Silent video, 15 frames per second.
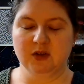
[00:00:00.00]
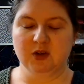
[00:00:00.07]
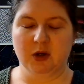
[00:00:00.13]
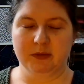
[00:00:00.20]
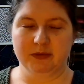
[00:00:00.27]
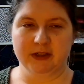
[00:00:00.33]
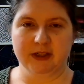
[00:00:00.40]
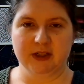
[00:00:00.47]

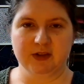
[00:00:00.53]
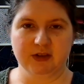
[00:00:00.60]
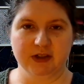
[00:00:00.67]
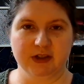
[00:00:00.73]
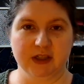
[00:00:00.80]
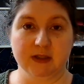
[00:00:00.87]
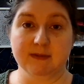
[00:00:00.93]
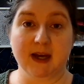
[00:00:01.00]
optional
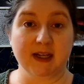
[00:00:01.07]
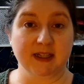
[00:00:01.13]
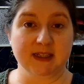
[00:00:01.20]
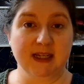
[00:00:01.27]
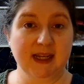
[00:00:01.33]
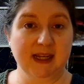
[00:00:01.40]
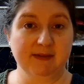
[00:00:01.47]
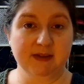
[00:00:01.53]
instructions for adding
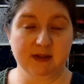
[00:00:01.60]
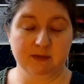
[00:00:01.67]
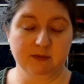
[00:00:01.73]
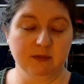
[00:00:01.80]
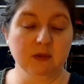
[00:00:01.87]
sleeves,